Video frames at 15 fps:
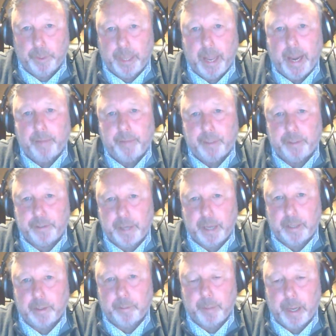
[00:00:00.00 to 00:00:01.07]
without having to
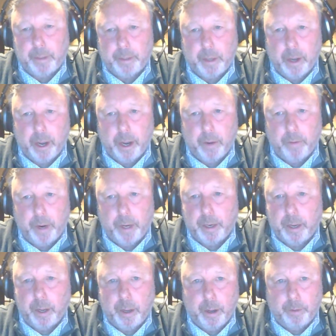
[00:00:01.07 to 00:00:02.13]
take them out of the
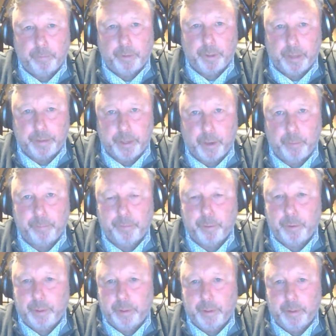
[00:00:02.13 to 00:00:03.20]
IRA? And hopefully that's
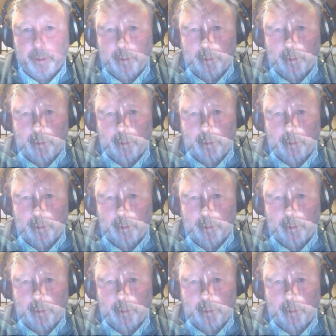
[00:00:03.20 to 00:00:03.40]
helpful.